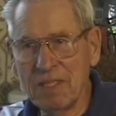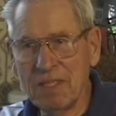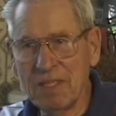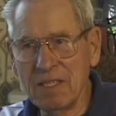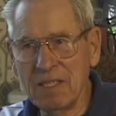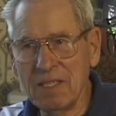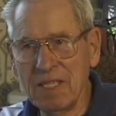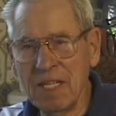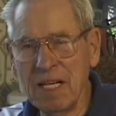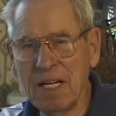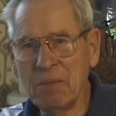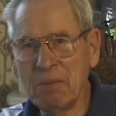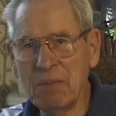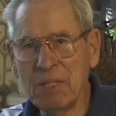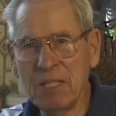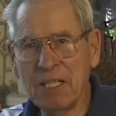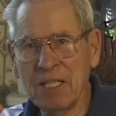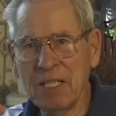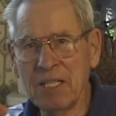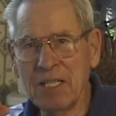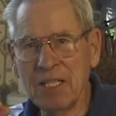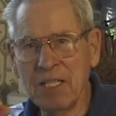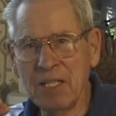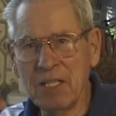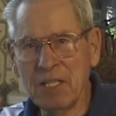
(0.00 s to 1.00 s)
not
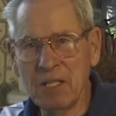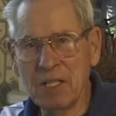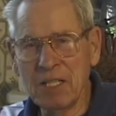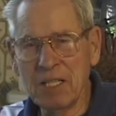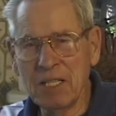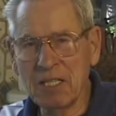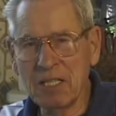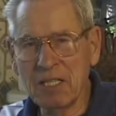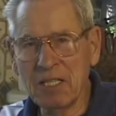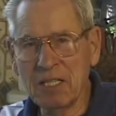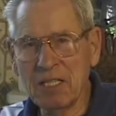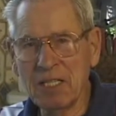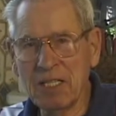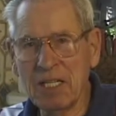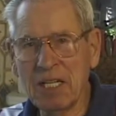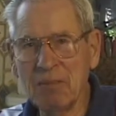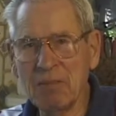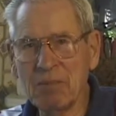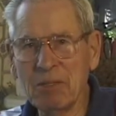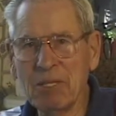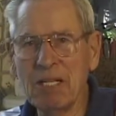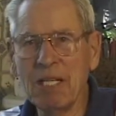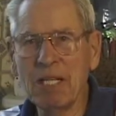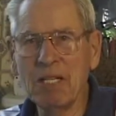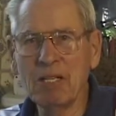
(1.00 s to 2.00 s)
because I didn't think at the
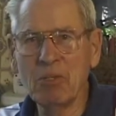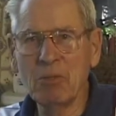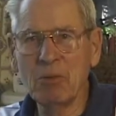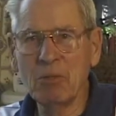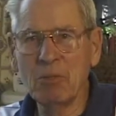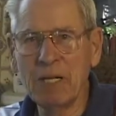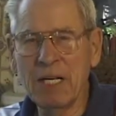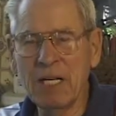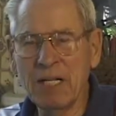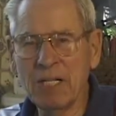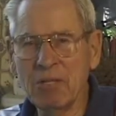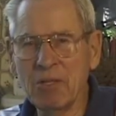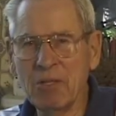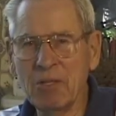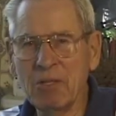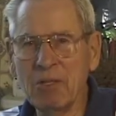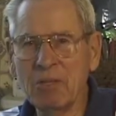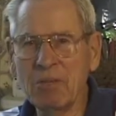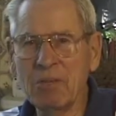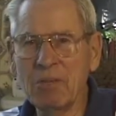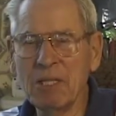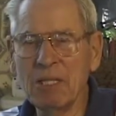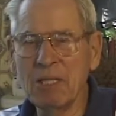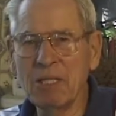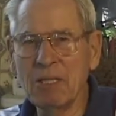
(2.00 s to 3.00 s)
time that I'd go back to
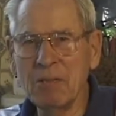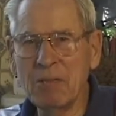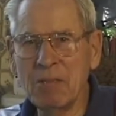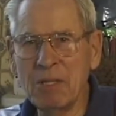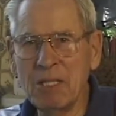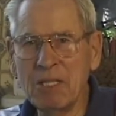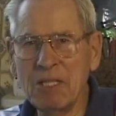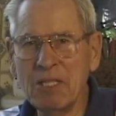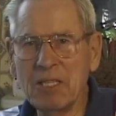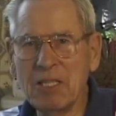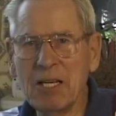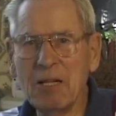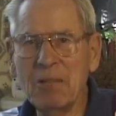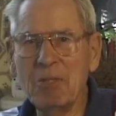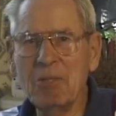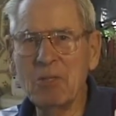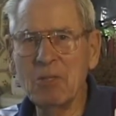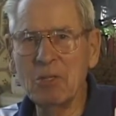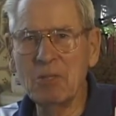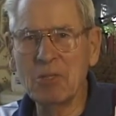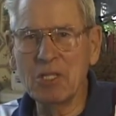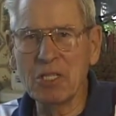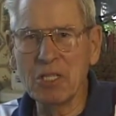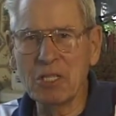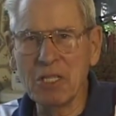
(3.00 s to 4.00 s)
it, but in the meantime,
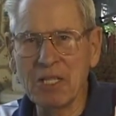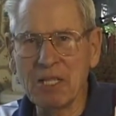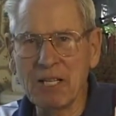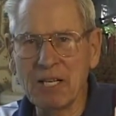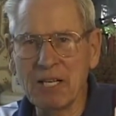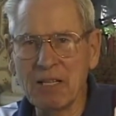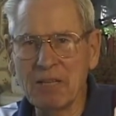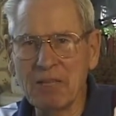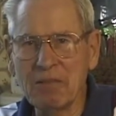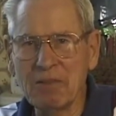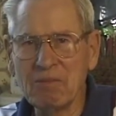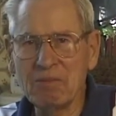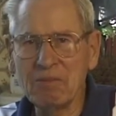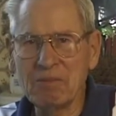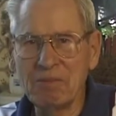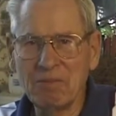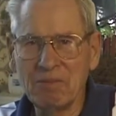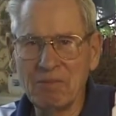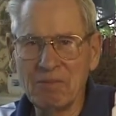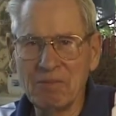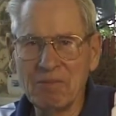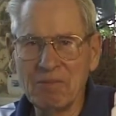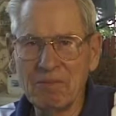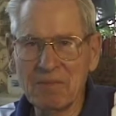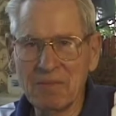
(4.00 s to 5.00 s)
music got
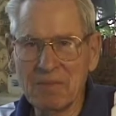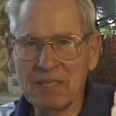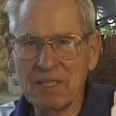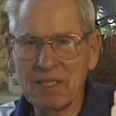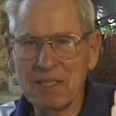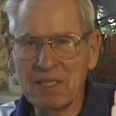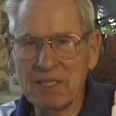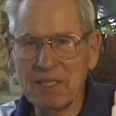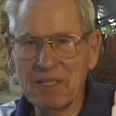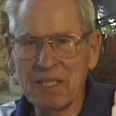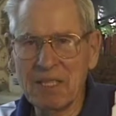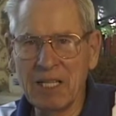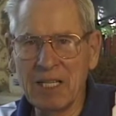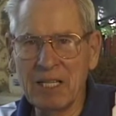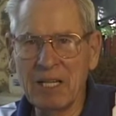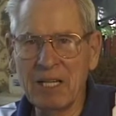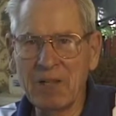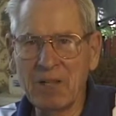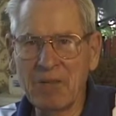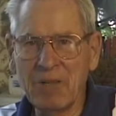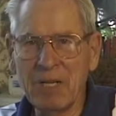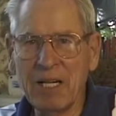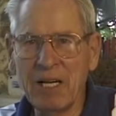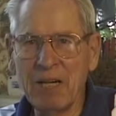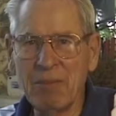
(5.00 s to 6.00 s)
a
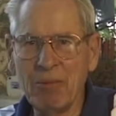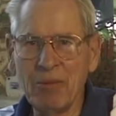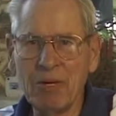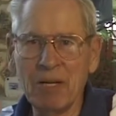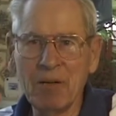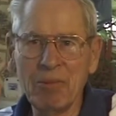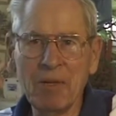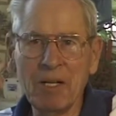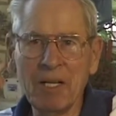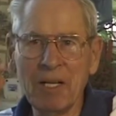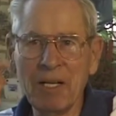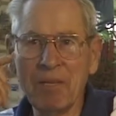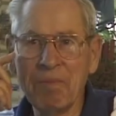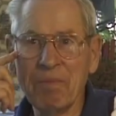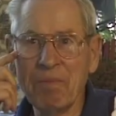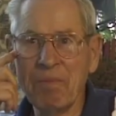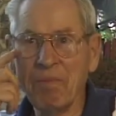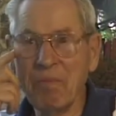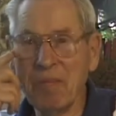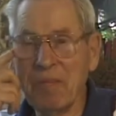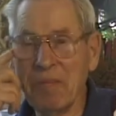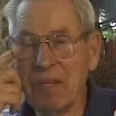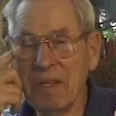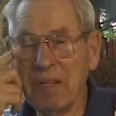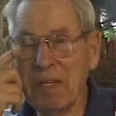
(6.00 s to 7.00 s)
grab on me.
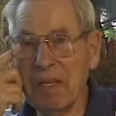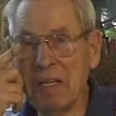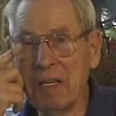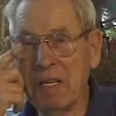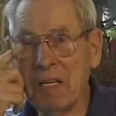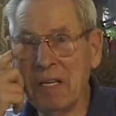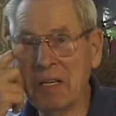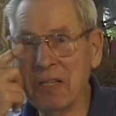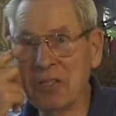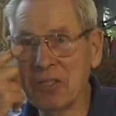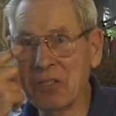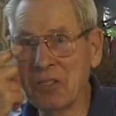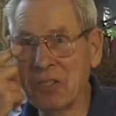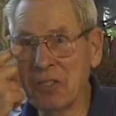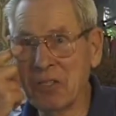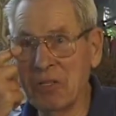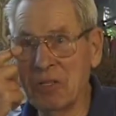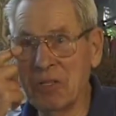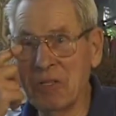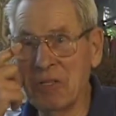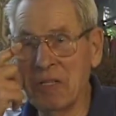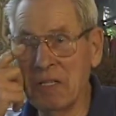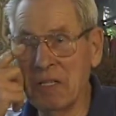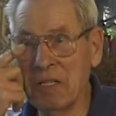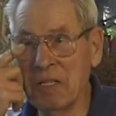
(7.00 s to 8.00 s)
And
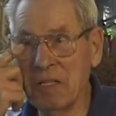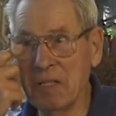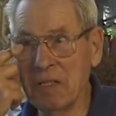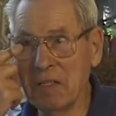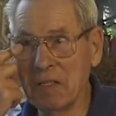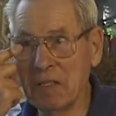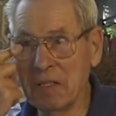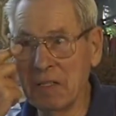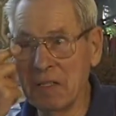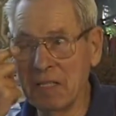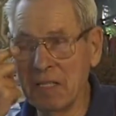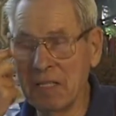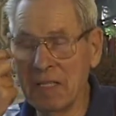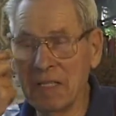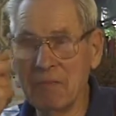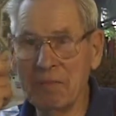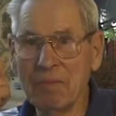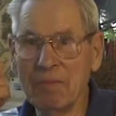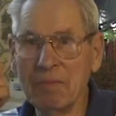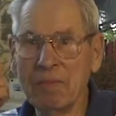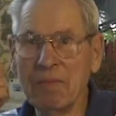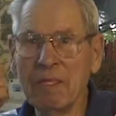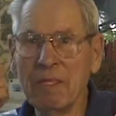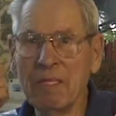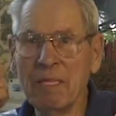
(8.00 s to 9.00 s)
so
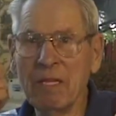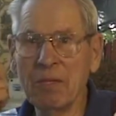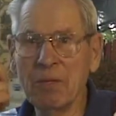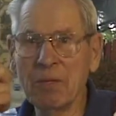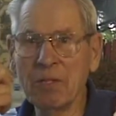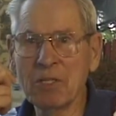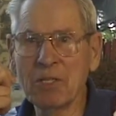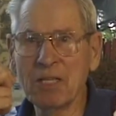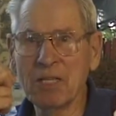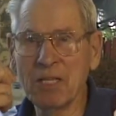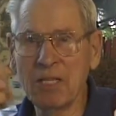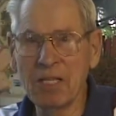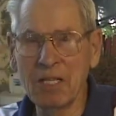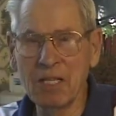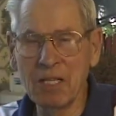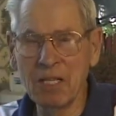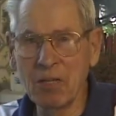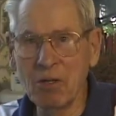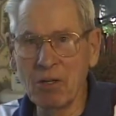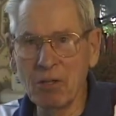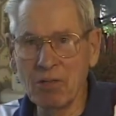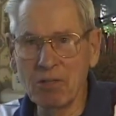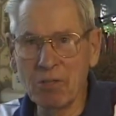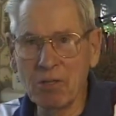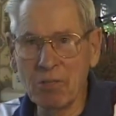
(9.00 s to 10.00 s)
I was
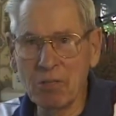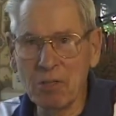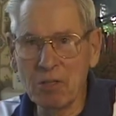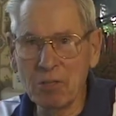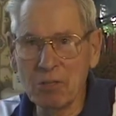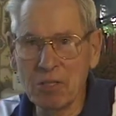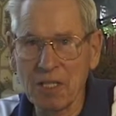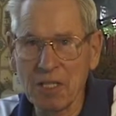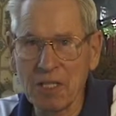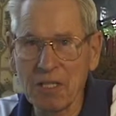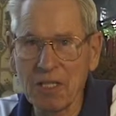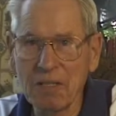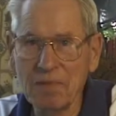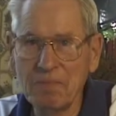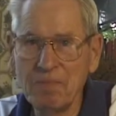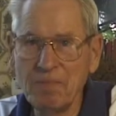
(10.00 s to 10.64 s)
gung-ho for music.